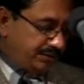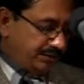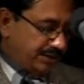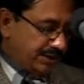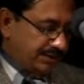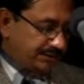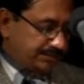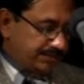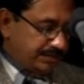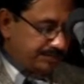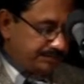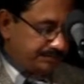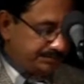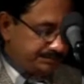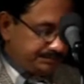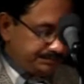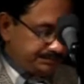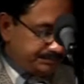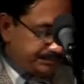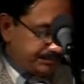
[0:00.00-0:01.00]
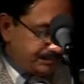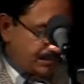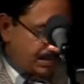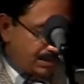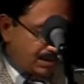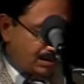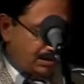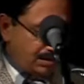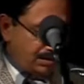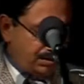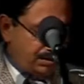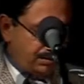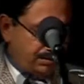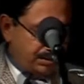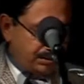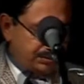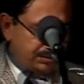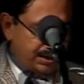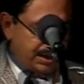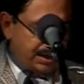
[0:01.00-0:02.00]
In Phoenix Ashram,
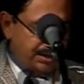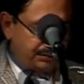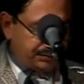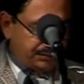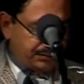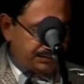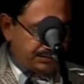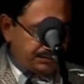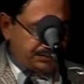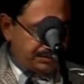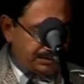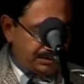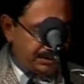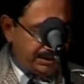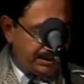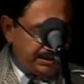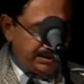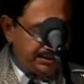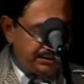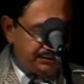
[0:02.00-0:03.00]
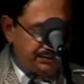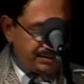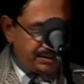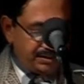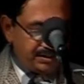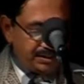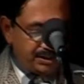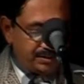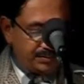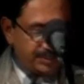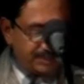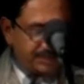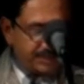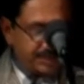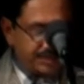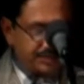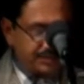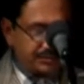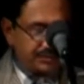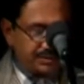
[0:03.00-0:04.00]
Prabhudas and his
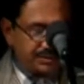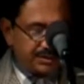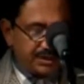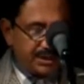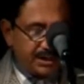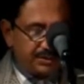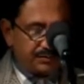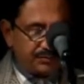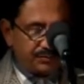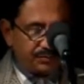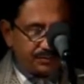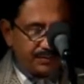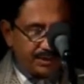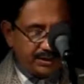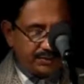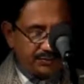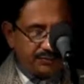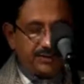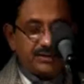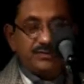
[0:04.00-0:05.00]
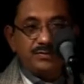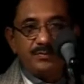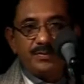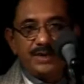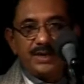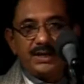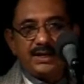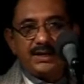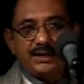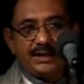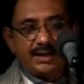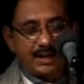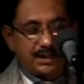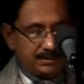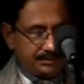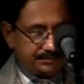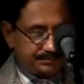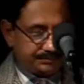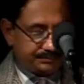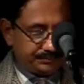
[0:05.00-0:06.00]
younger brother Krishnadas met with
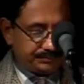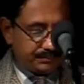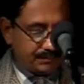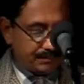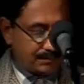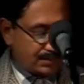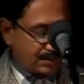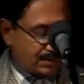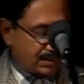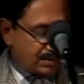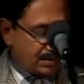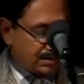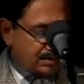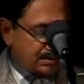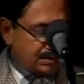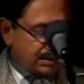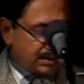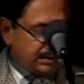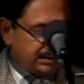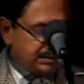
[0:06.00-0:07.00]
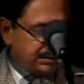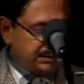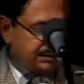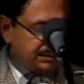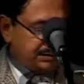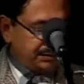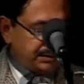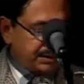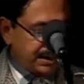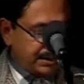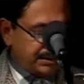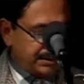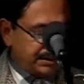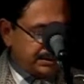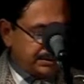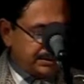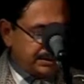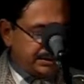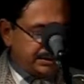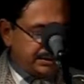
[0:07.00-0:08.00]
malaria.
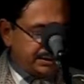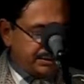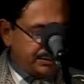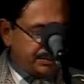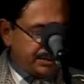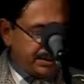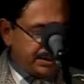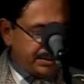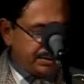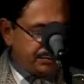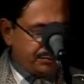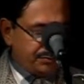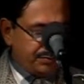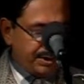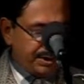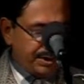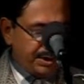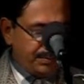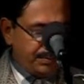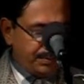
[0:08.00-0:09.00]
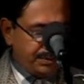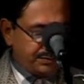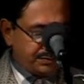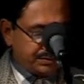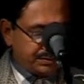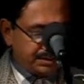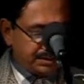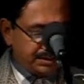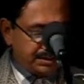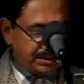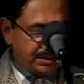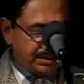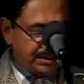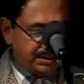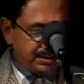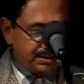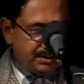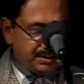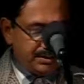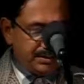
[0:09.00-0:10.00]
Gandhiji started the treatment very
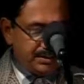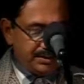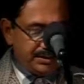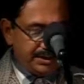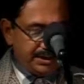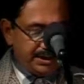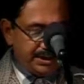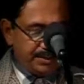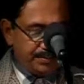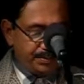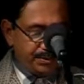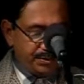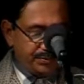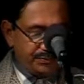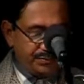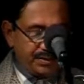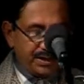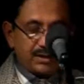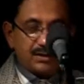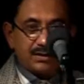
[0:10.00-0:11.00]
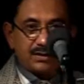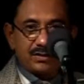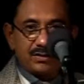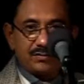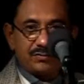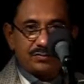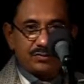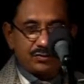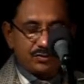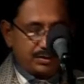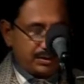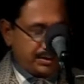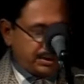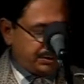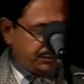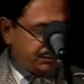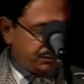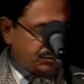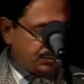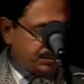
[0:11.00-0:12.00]
patiently. He had a perfect
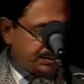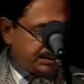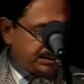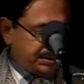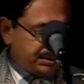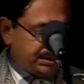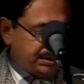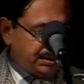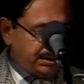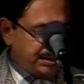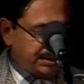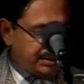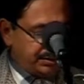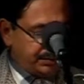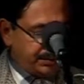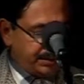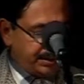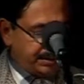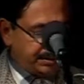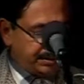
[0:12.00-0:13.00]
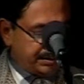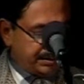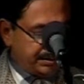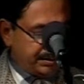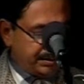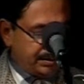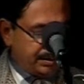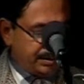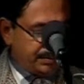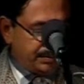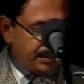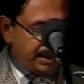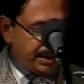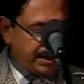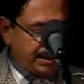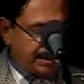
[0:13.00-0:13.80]
trust on naturopathy treatment.